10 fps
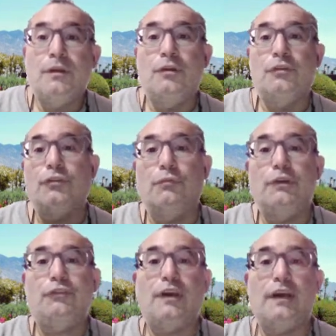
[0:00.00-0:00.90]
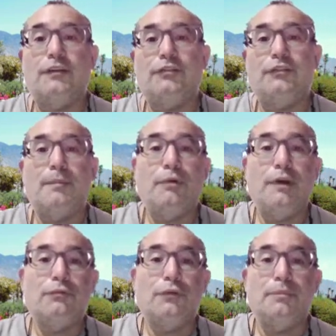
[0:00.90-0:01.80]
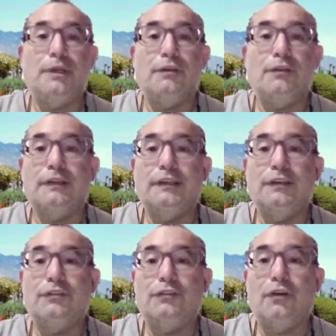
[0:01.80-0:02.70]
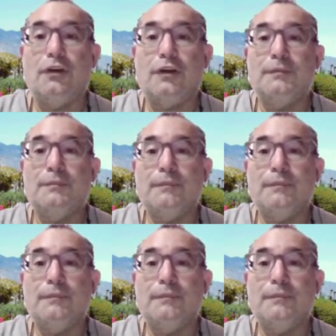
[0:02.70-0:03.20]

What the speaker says: So which side of the step wedge will appear the least dark?